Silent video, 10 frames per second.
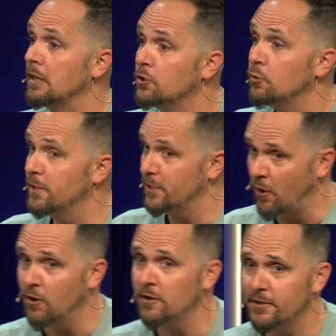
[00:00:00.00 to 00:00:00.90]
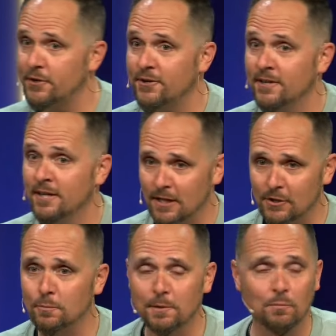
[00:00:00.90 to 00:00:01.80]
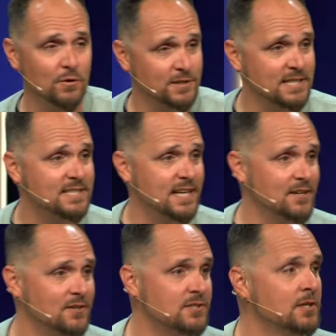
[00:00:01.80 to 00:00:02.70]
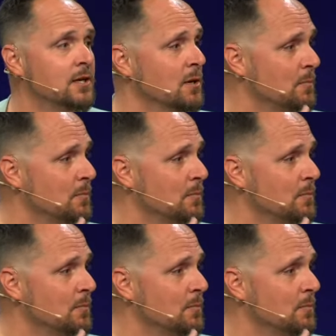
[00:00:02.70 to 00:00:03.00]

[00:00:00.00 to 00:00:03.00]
a little bit gnarlier, a little bit more details,